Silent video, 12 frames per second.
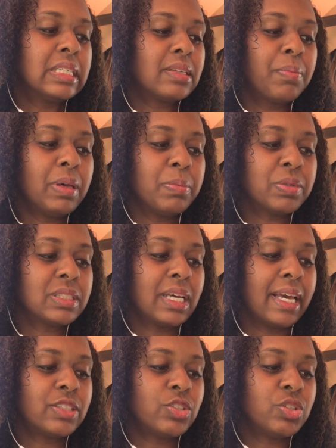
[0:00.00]
Some people
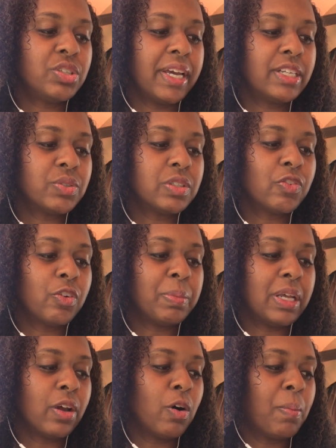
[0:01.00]
say it's too dangerous for
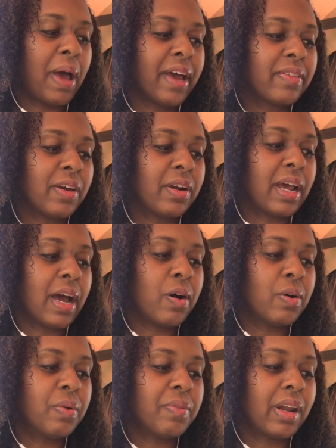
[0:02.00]
me to go back there
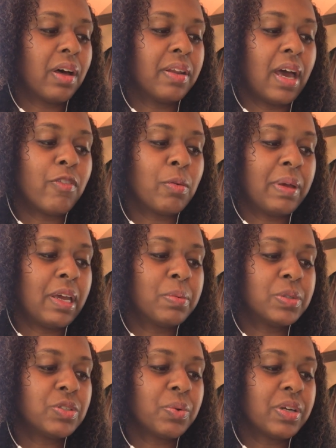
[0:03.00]
now, that I'll never be
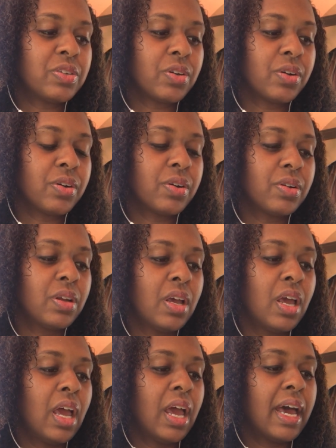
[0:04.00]
able to return,
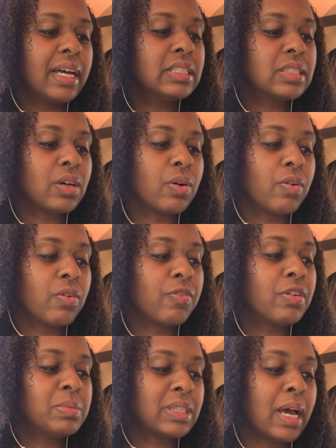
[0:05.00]
and so,
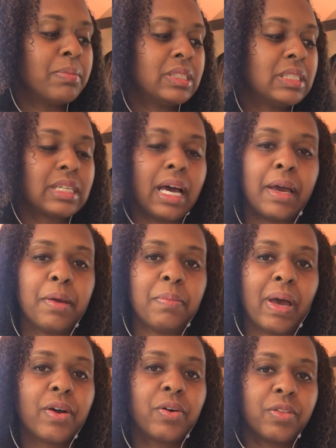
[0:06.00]
from time to time,
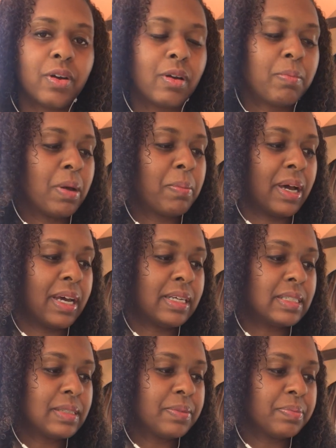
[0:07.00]
I go there in my
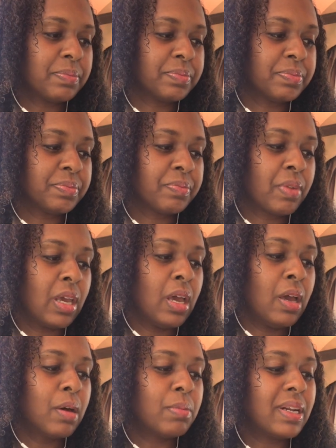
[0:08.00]
mind.
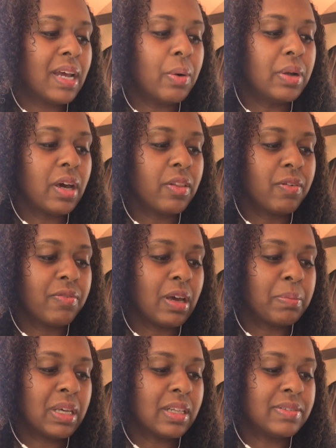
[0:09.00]
But now another
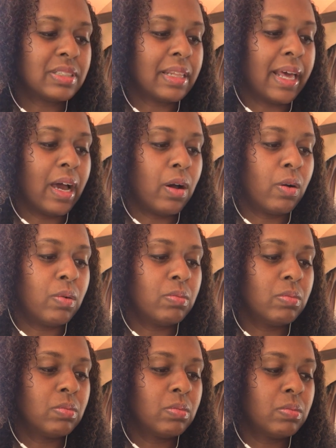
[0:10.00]
family lives in that
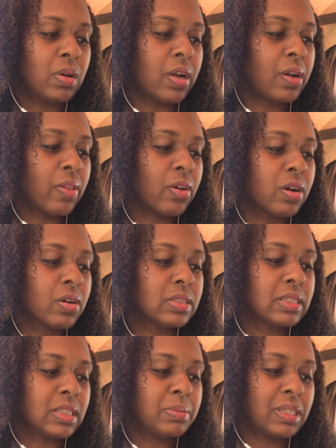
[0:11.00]
home. Another girl
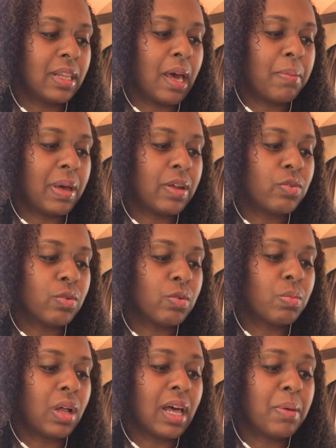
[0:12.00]
sleeps in that
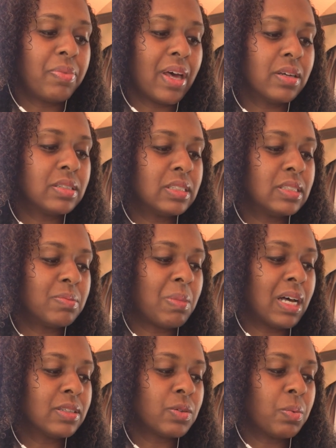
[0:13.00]
bedroom while I'm thousands of
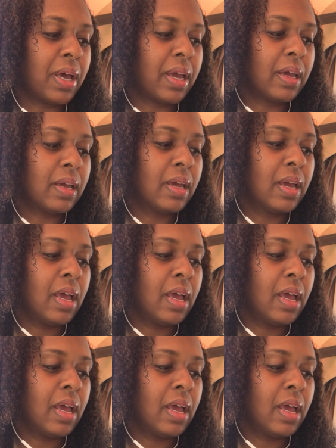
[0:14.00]
miles away.